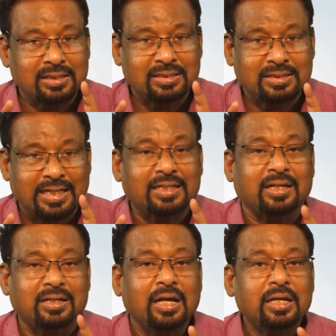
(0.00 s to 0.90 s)

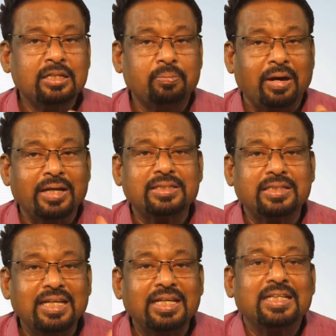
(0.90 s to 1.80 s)
stated. So, by
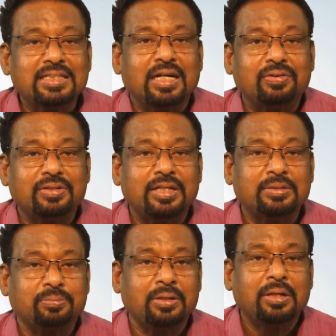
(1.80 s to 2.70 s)
seeing this
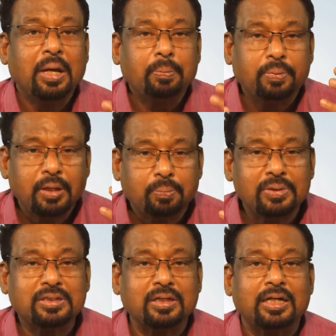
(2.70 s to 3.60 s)
advertisement,
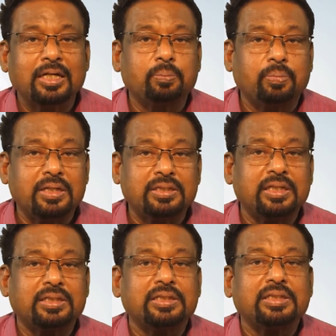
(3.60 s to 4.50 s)
people started
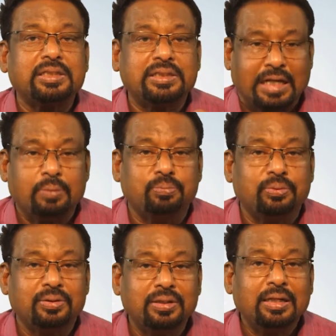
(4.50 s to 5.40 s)
purchasing this
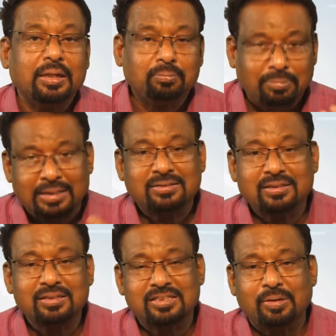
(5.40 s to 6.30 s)
shampoo.
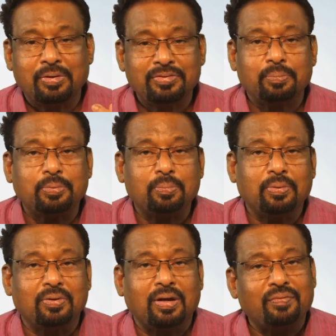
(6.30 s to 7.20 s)
But some of the
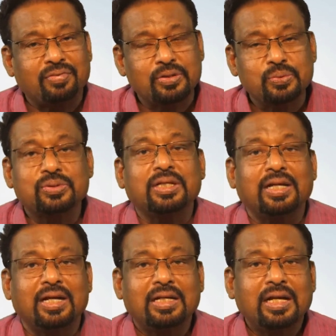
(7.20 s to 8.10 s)
people after using
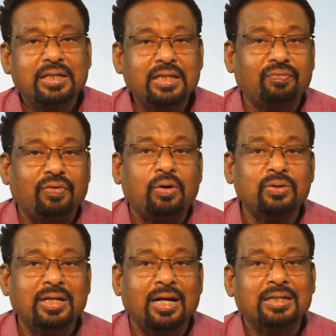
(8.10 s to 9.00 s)
it, they
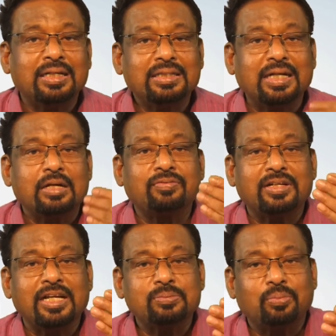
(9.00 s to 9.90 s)
found that the
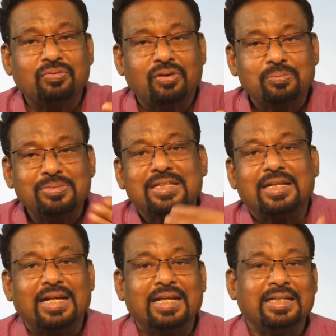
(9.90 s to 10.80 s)
advertisement was
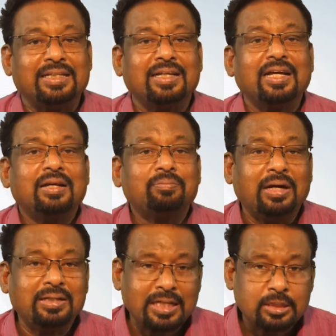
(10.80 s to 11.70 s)
misleading.
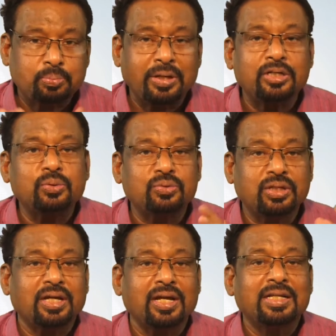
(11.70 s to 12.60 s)
But despite
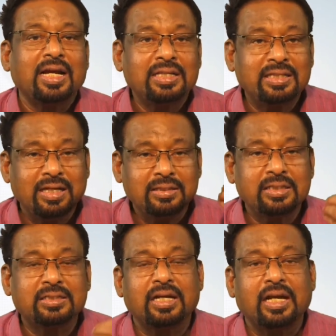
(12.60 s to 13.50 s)
using it,
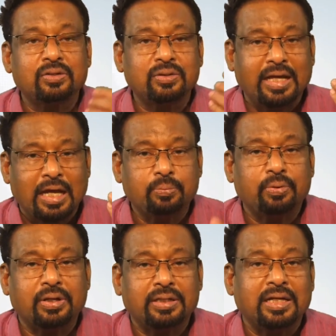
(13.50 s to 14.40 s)
it led to the hair
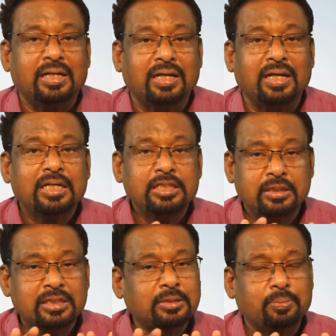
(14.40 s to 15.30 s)
breakage and
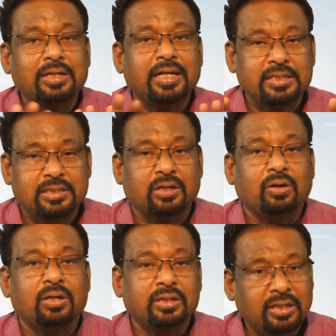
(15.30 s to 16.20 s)
it split ends and
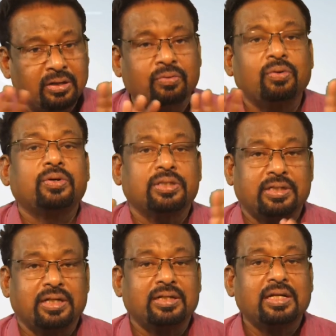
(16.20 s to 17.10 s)
all, they noticed
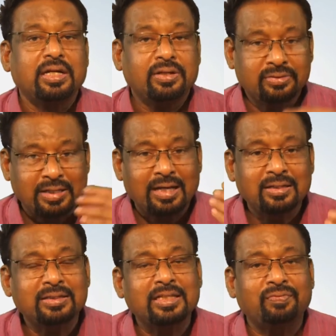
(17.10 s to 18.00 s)
it.
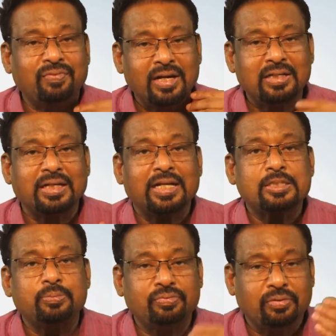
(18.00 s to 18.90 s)
Then they filed the case
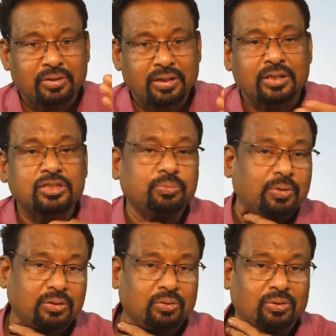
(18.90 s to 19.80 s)
before the
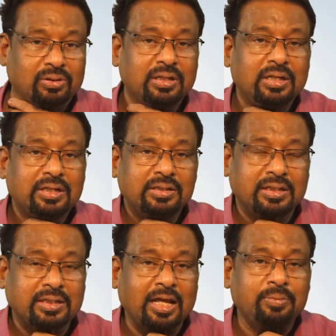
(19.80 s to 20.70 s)
consumer court. The
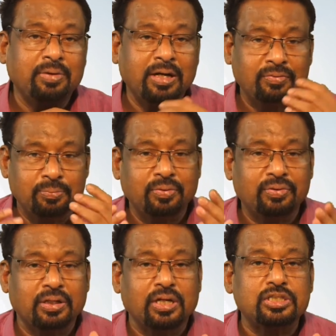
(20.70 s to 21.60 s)
claim made before
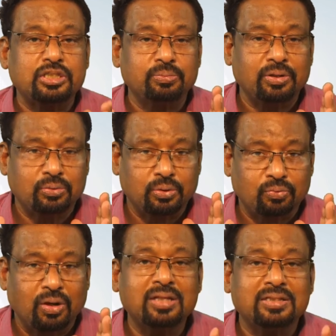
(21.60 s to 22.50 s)
the consumer court
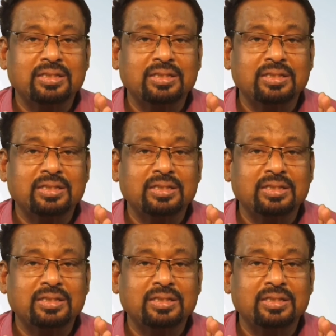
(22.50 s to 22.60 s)
was